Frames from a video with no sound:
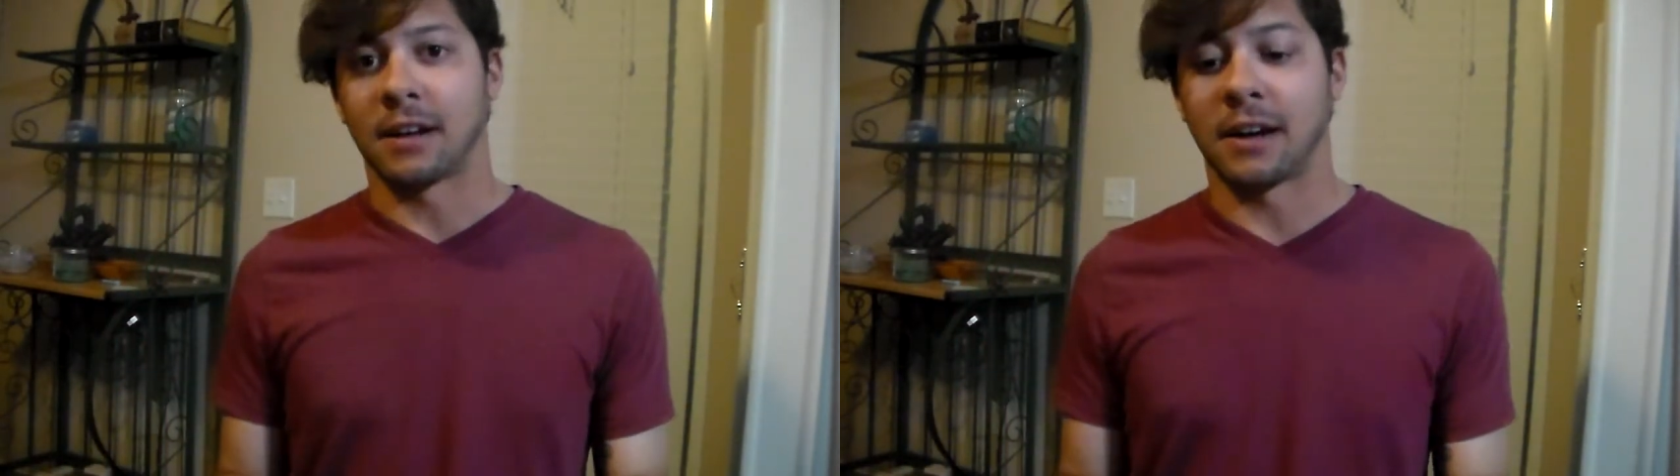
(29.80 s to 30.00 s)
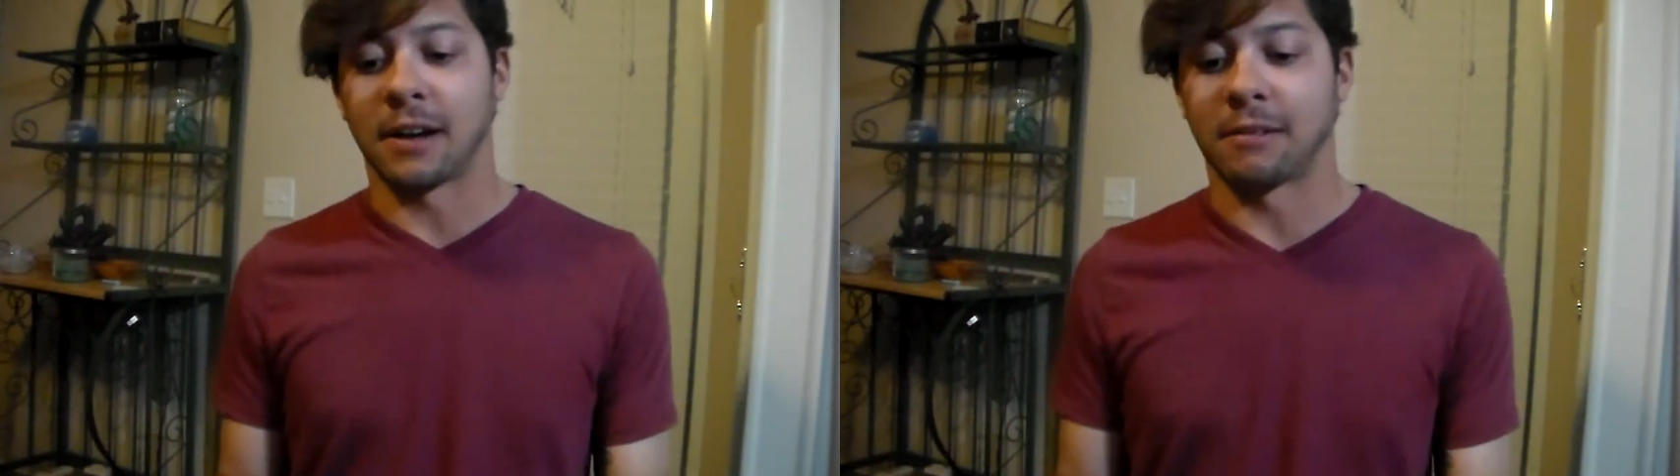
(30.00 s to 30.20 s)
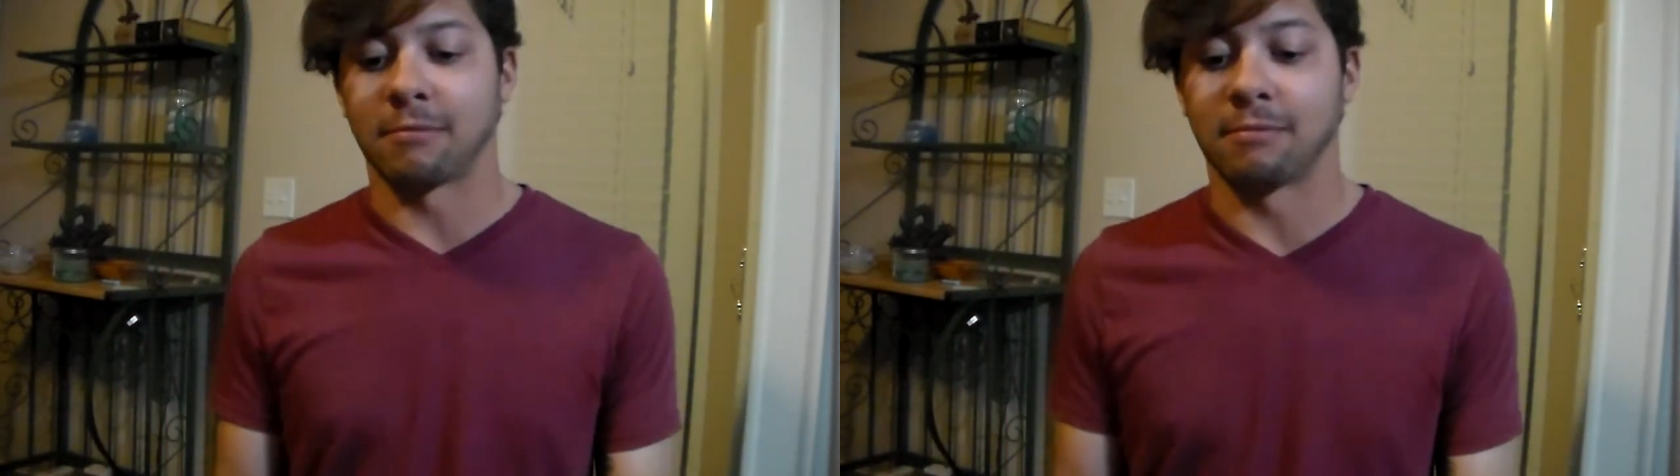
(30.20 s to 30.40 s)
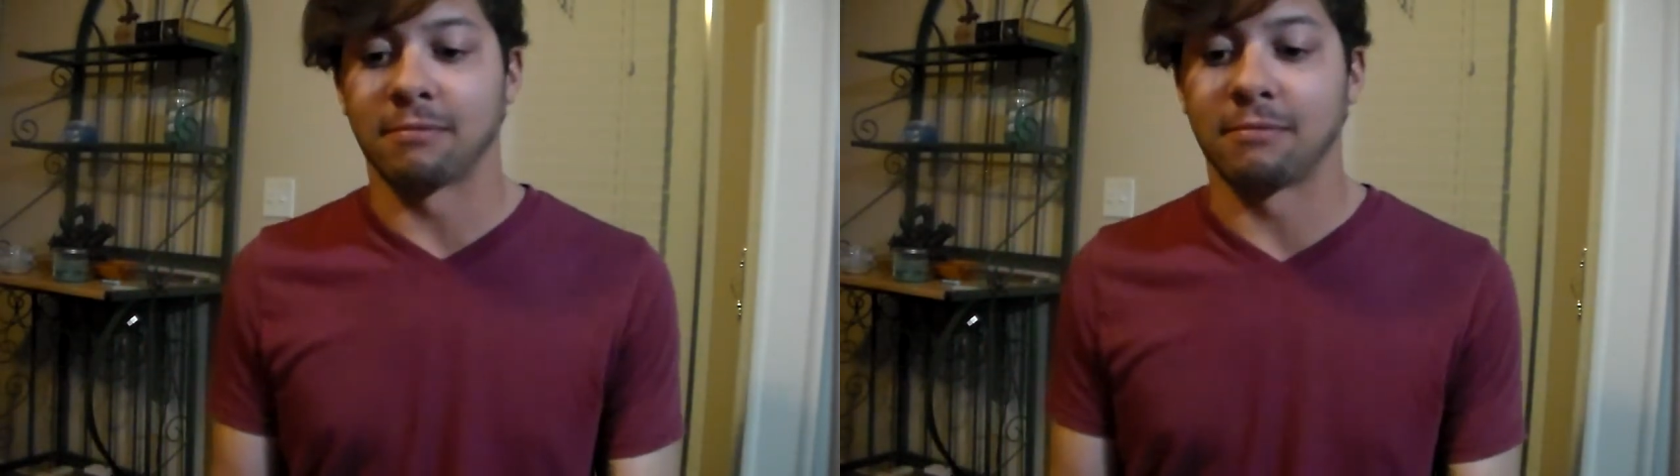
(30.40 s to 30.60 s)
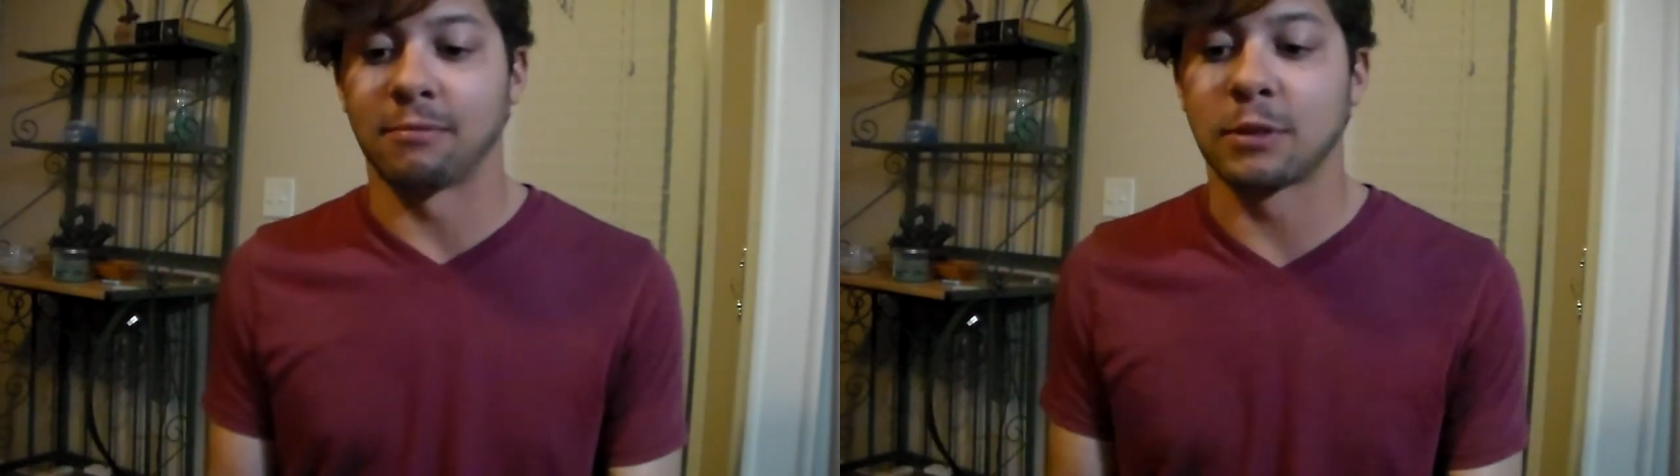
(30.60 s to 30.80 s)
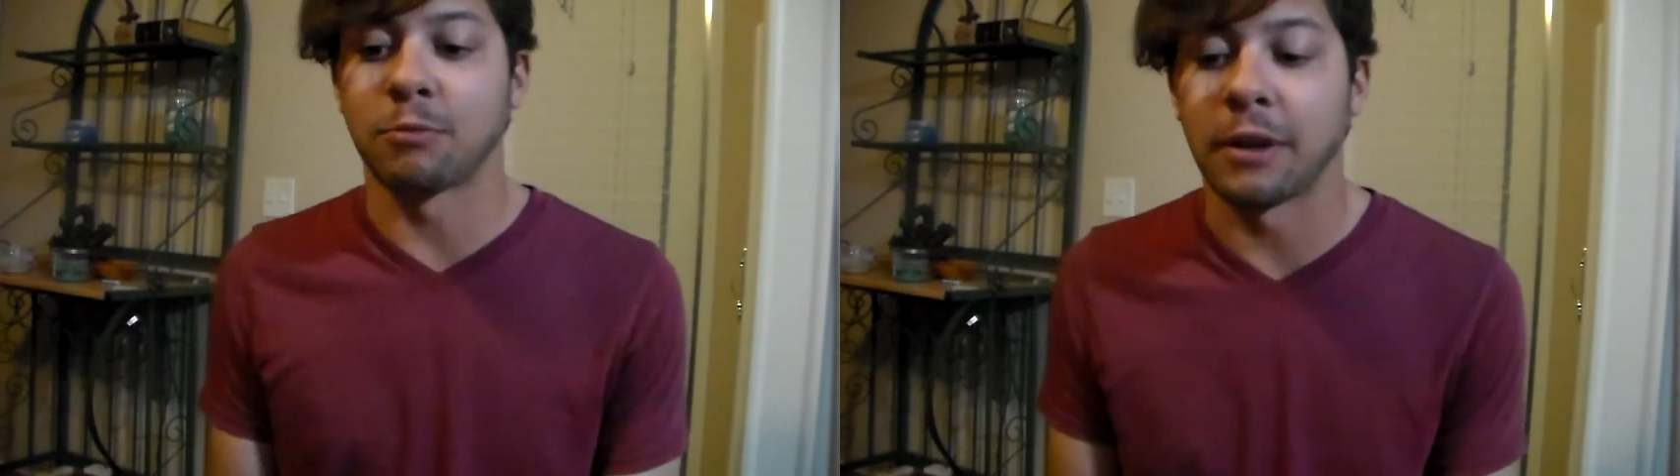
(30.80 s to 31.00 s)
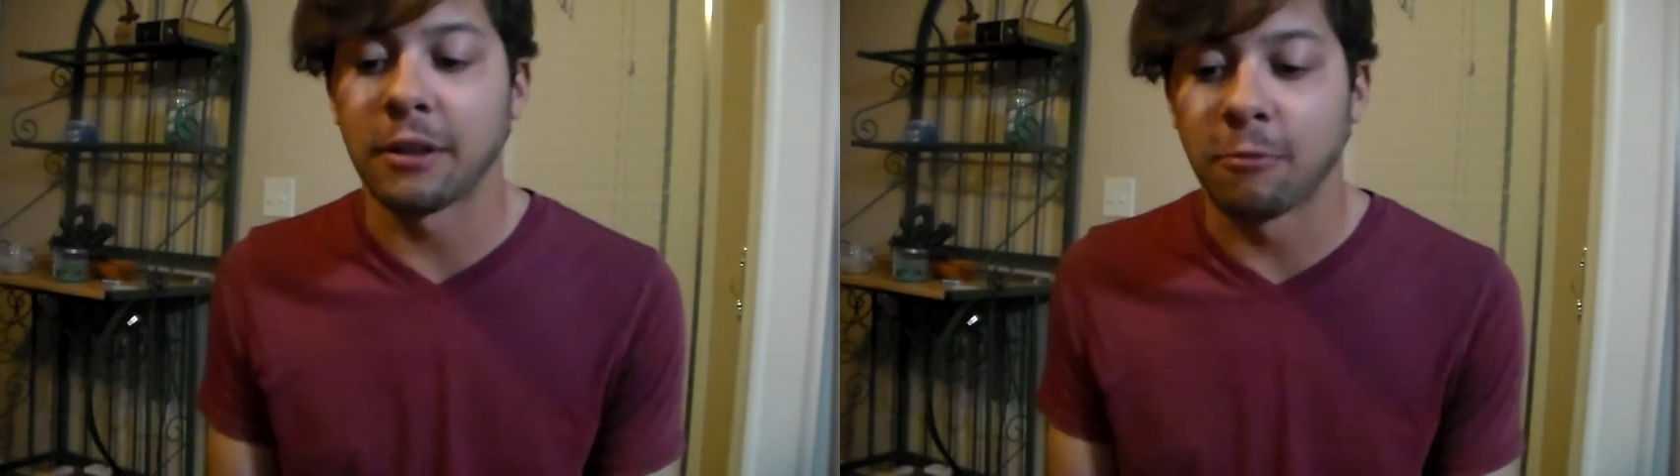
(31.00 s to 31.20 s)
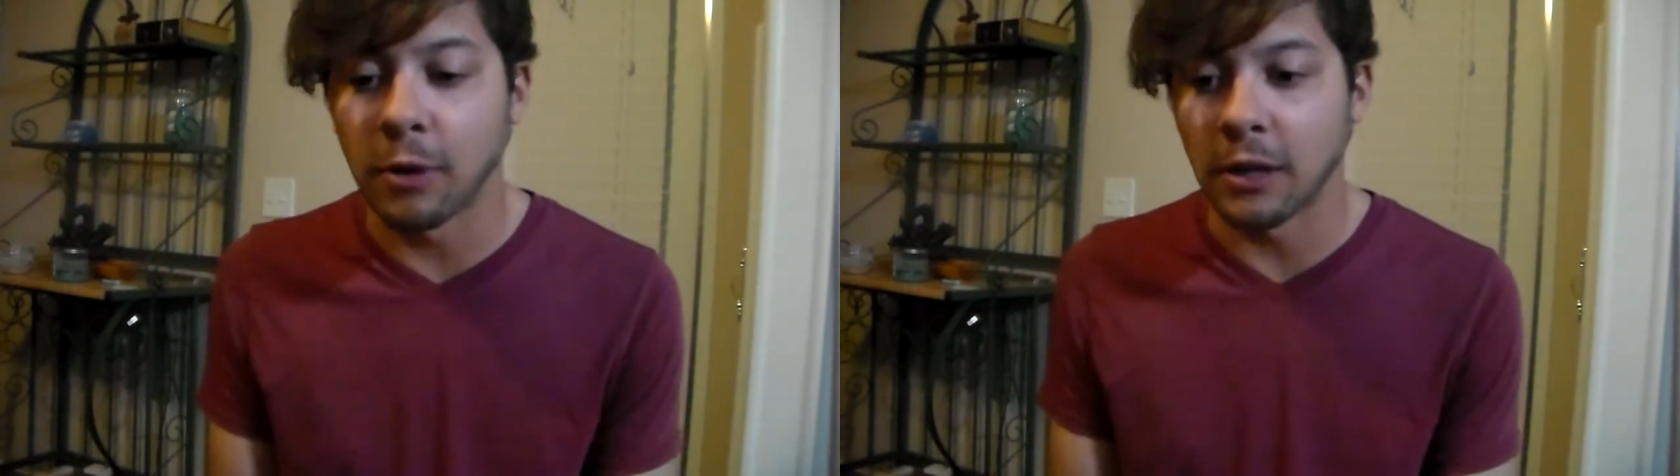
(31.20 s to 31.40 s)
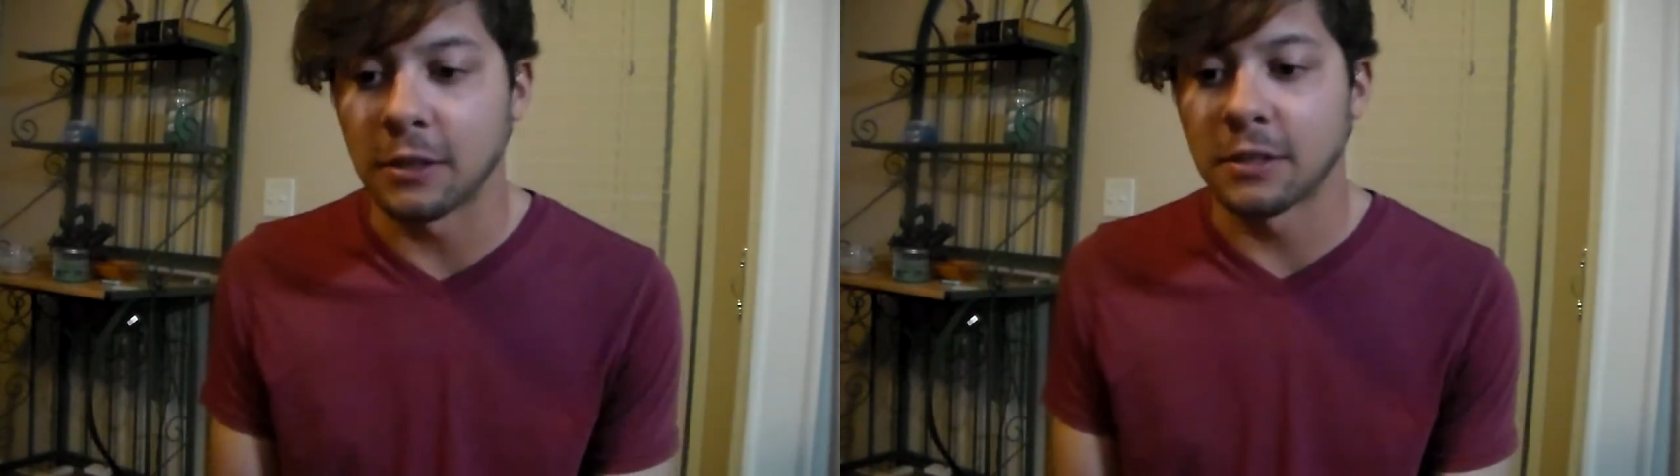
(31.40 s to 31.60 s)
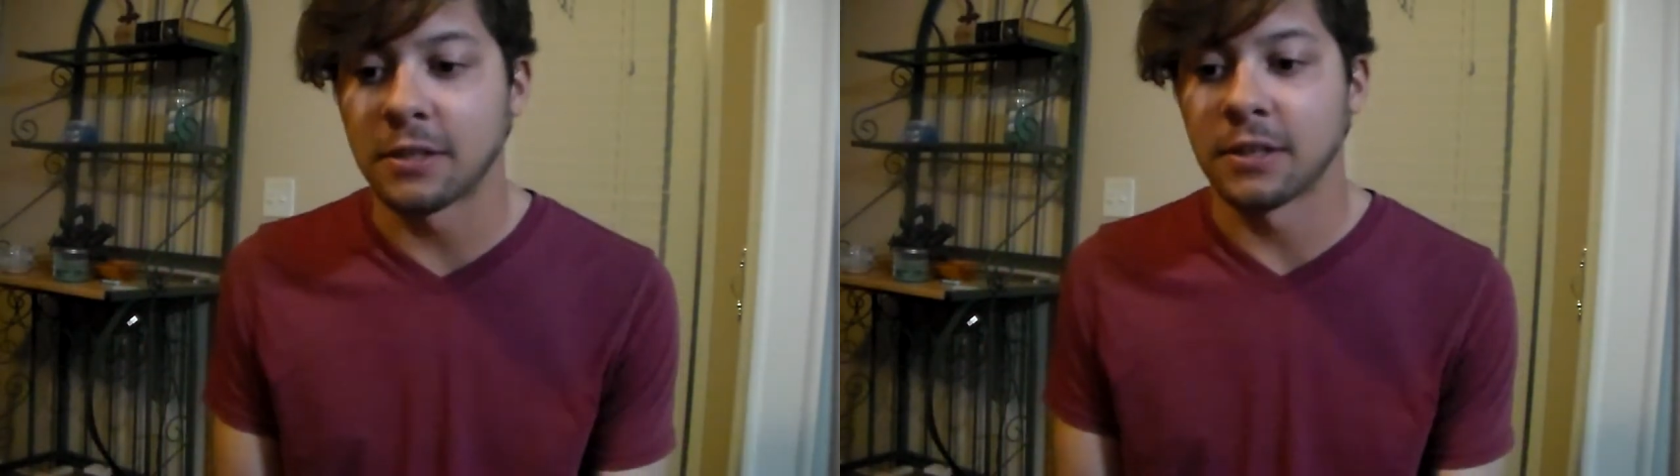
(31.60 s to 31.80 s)
was one of the
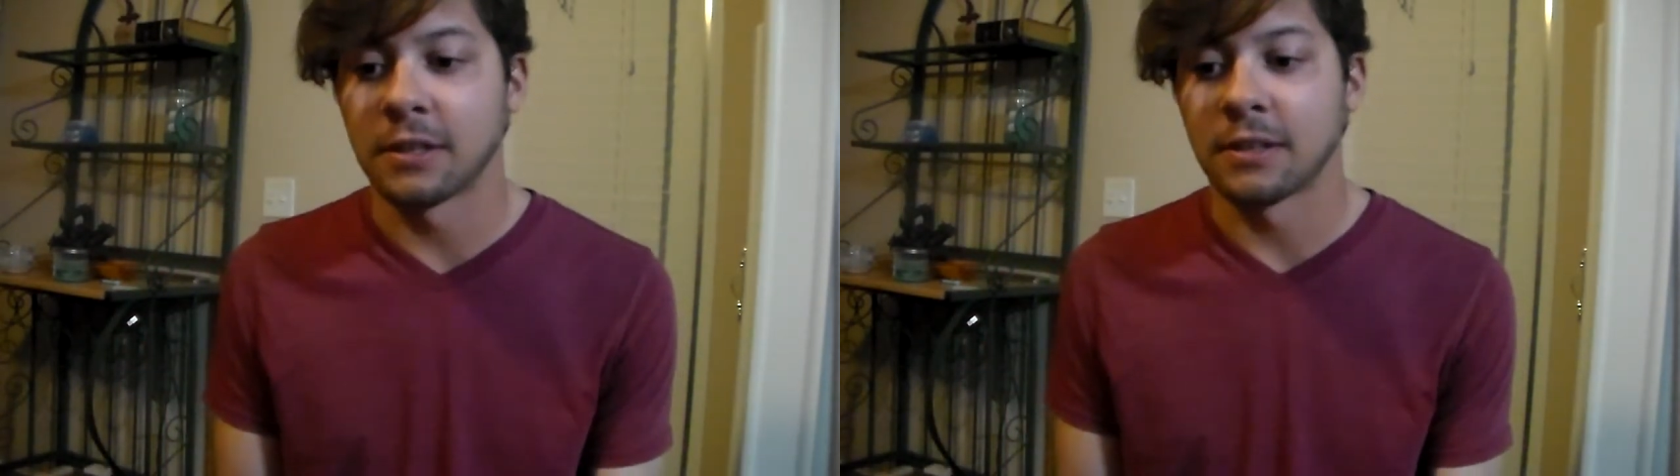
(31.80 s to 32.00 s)
worst